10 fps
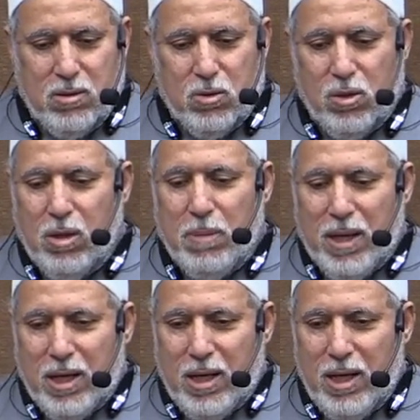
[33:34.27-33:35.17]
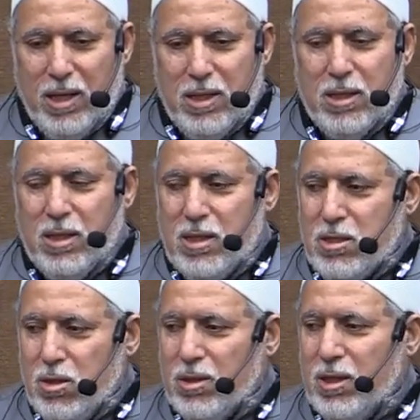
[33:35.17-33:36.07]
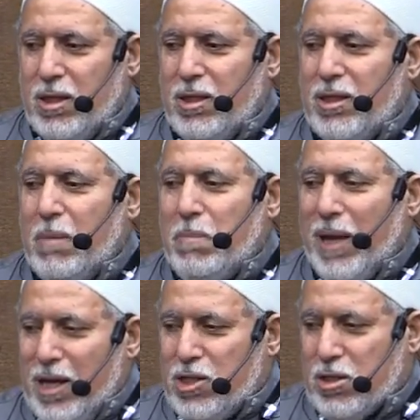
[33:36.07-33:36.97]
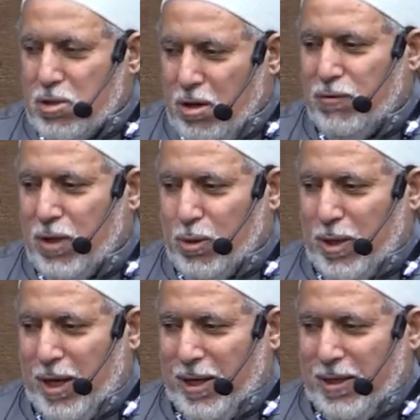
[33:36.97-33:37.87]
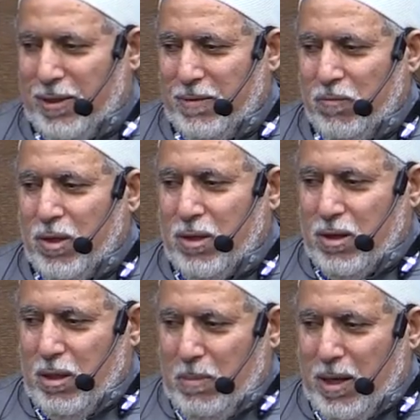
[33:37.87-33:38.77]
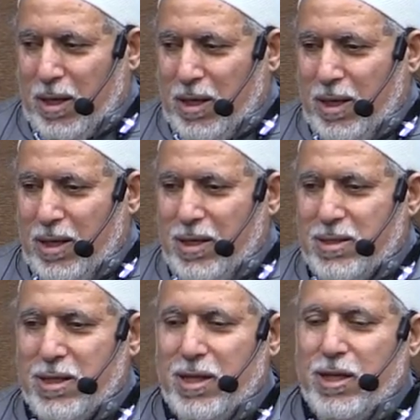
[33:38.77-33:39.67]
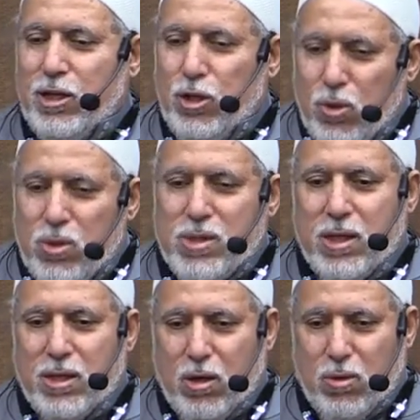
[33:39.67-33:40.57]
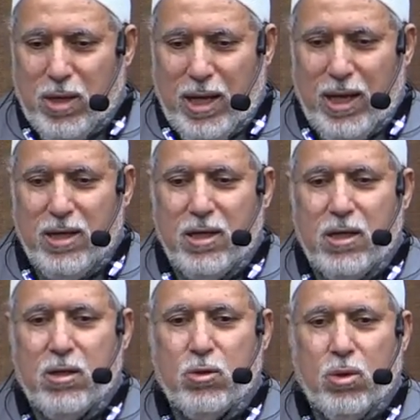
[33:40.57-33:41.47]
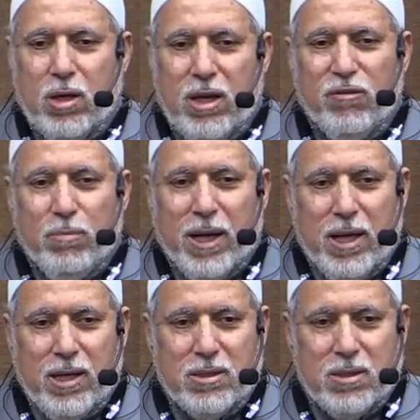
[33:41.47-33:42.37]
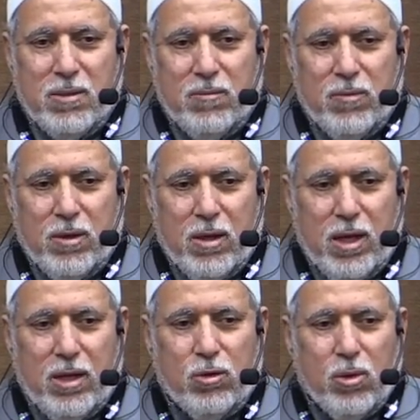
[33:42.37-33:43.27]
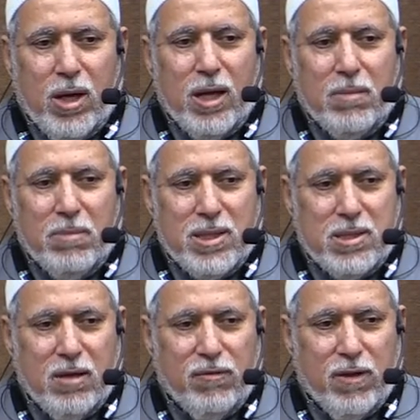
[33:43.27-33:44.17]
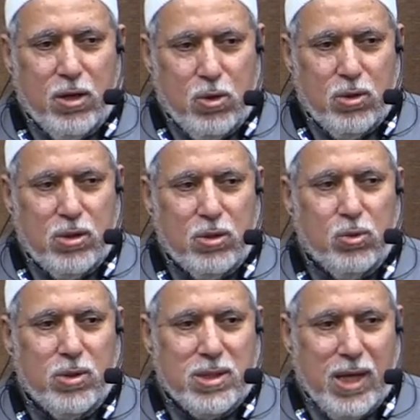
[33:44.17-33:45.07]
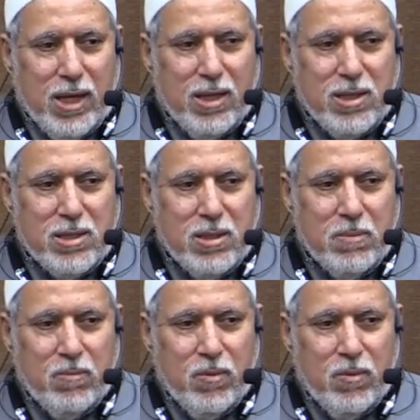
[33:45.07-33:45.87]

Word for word: So the barakah is not in the pages of the Quran, the barakah is in using the Quran to live by it and to guide myself according to its guidance.